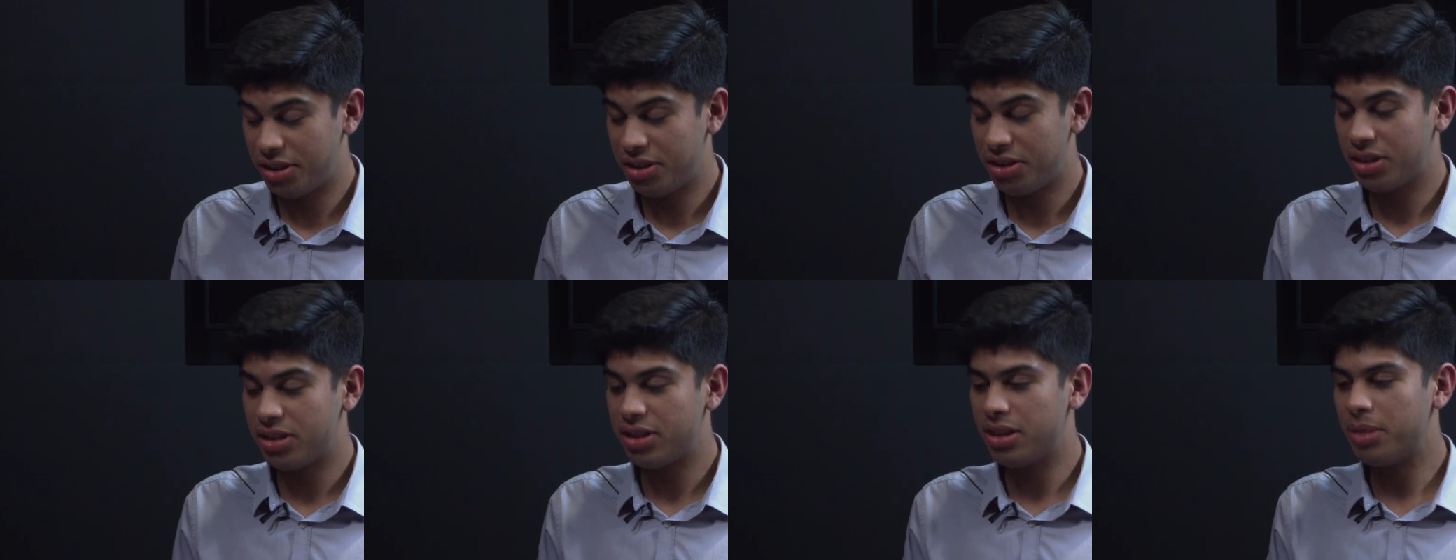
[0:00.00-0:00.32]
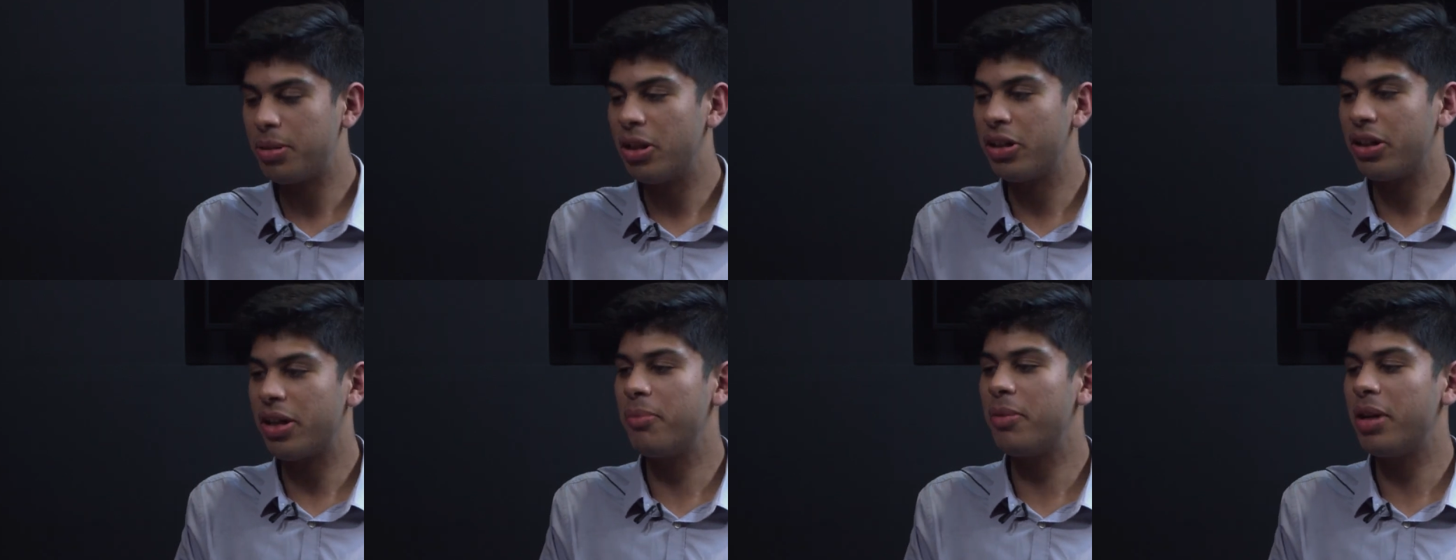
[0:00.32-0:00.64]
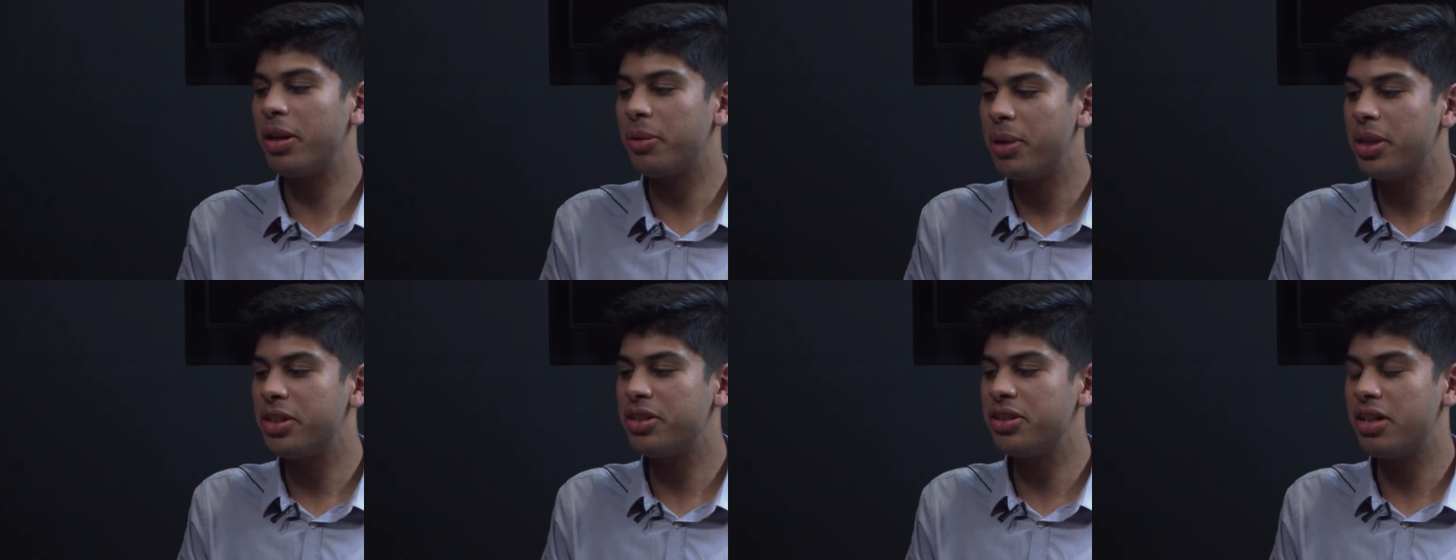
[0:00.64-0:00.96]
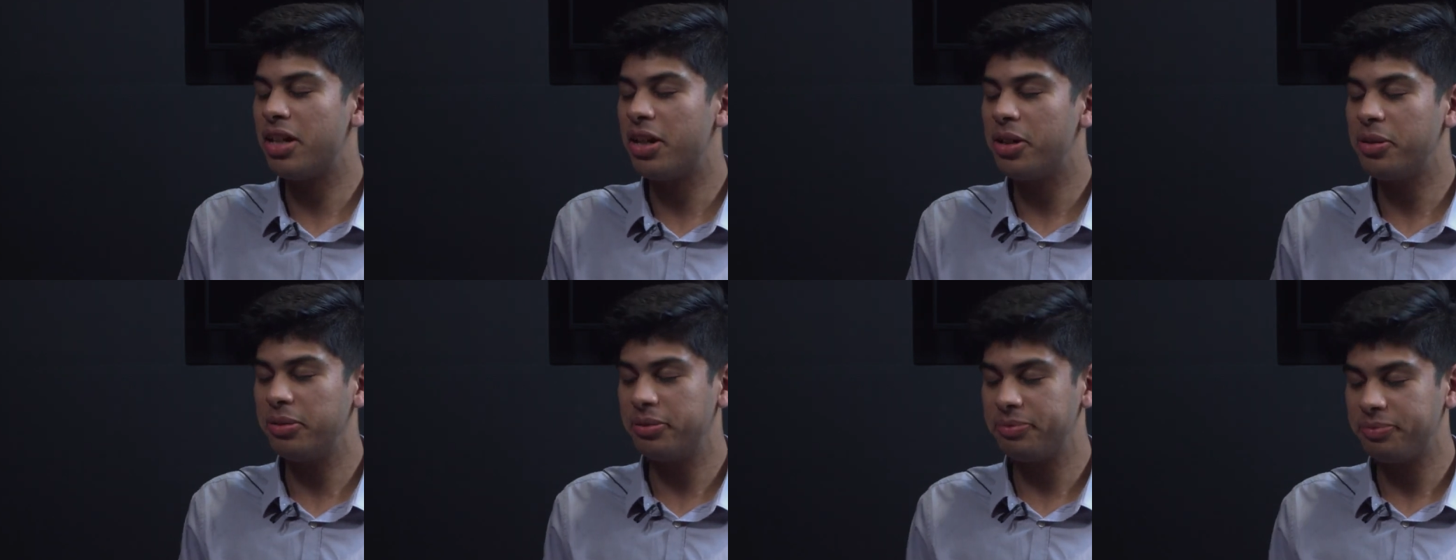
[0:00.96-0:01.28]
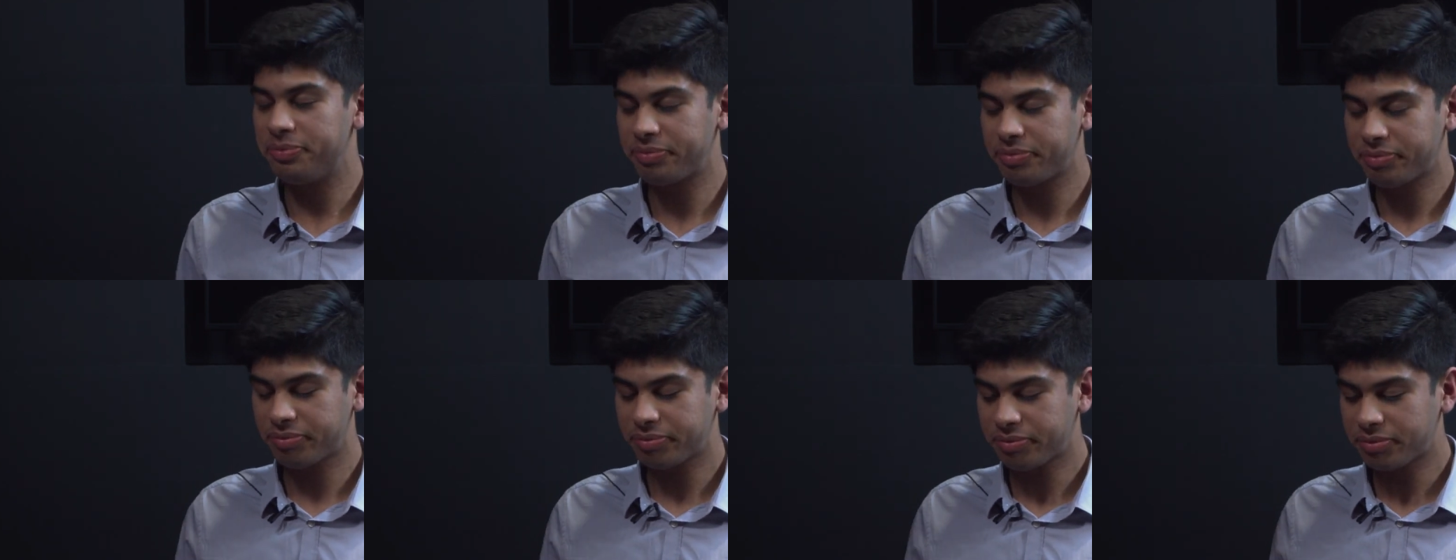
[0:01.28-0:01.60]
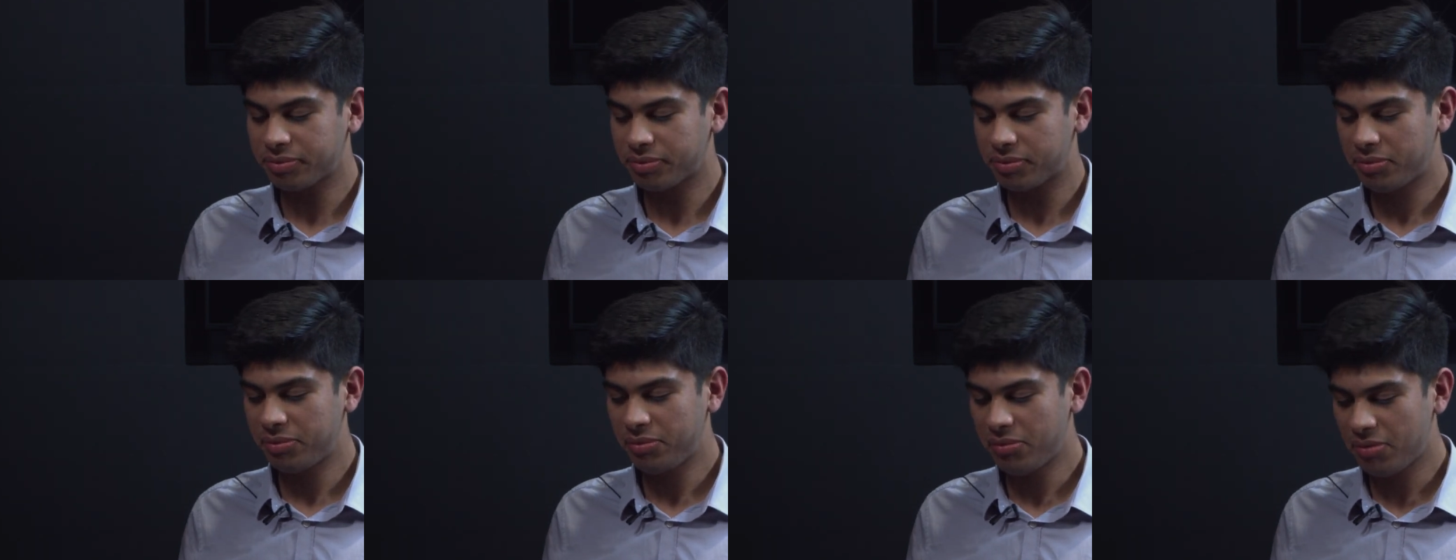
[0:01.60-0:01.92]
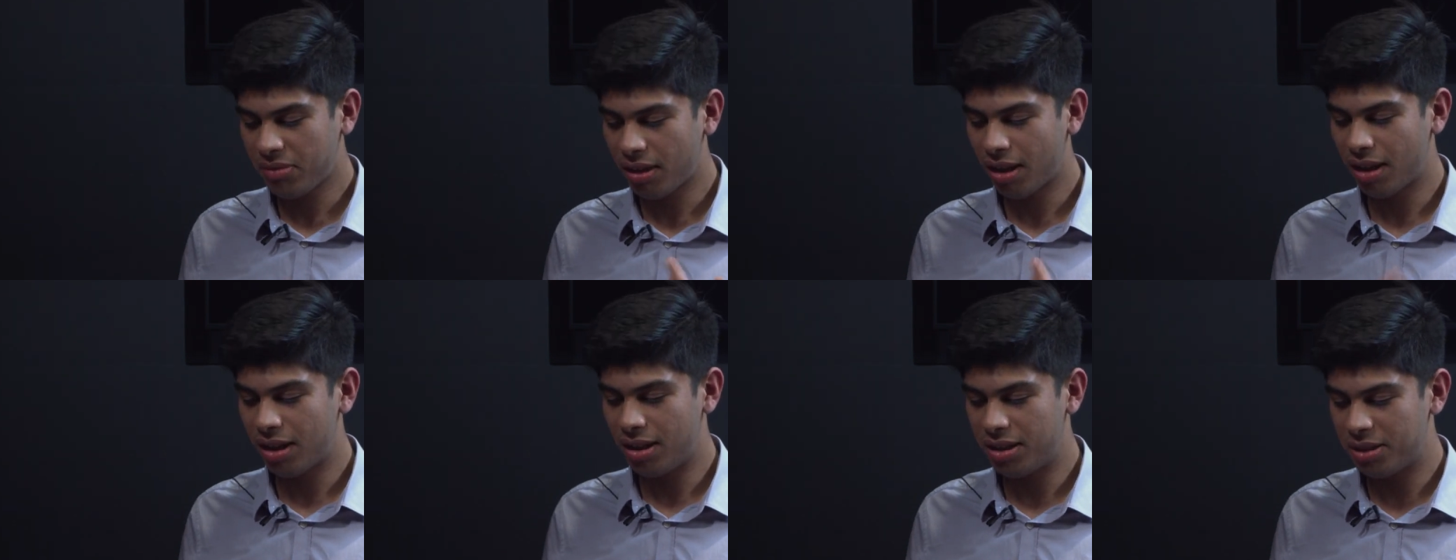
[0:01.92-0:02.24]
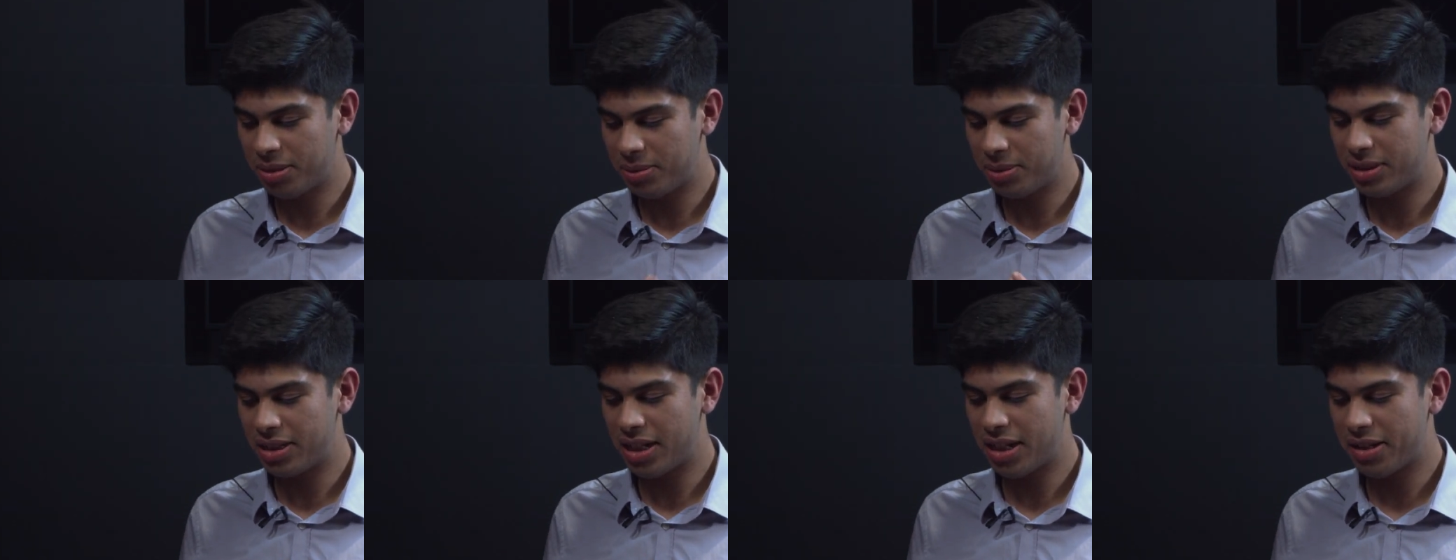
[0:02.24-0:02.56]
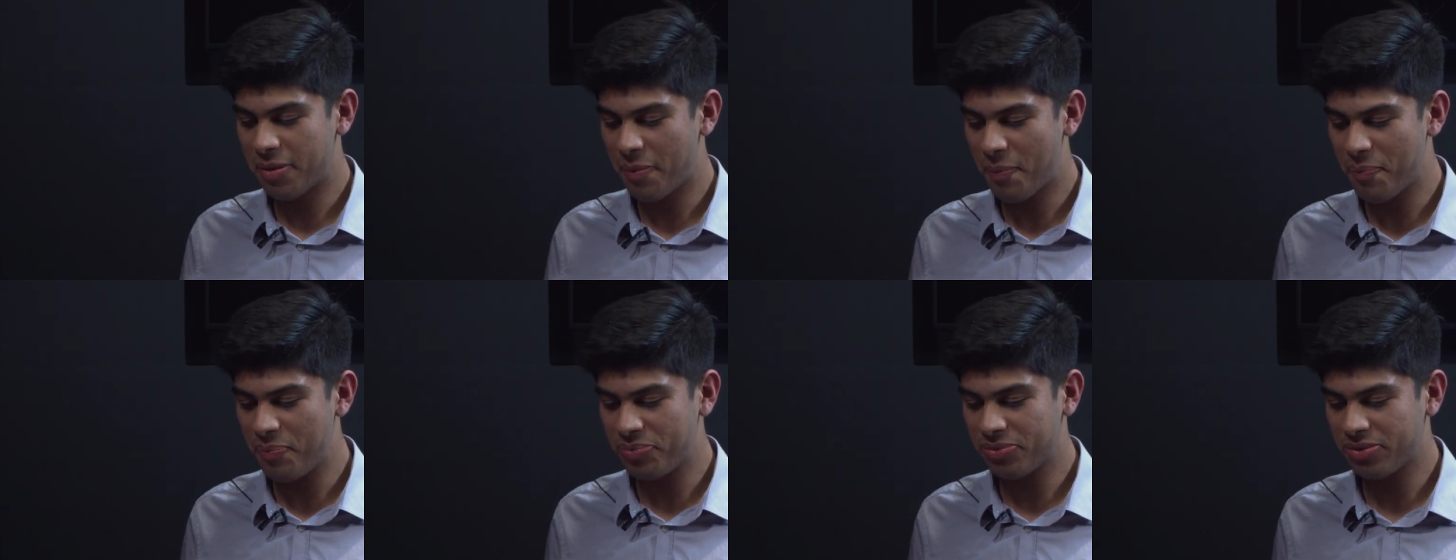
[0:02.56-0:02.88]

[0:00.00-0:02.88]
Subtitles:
Just about get my question out. 1 second.